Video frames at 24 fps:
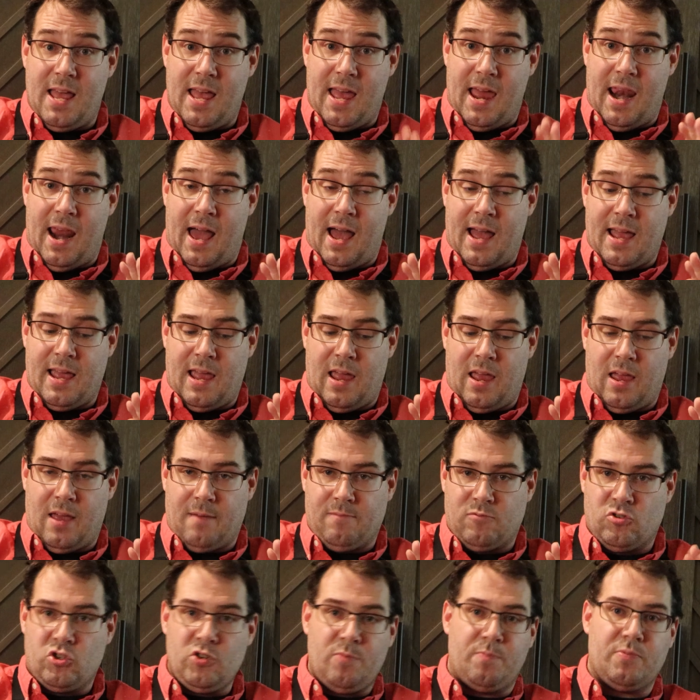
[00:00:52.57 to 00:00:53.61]
and I
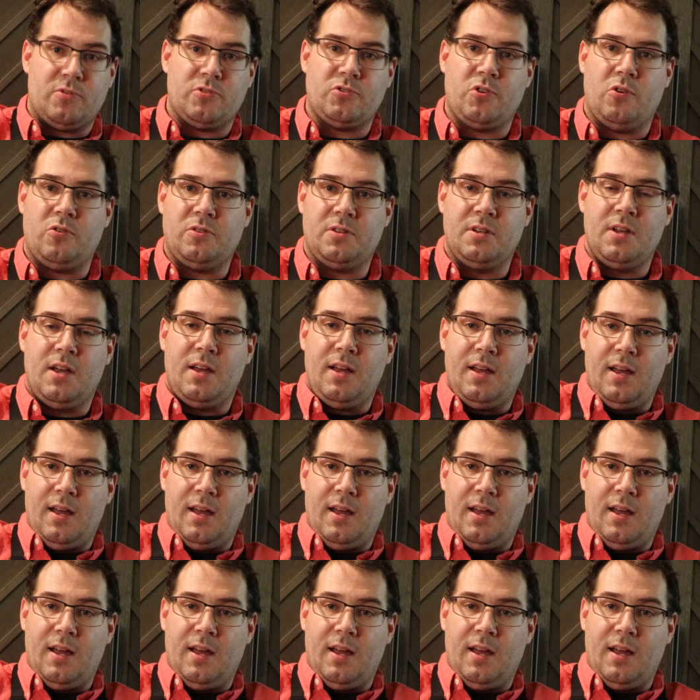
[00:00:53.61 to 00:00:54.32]
am super stoked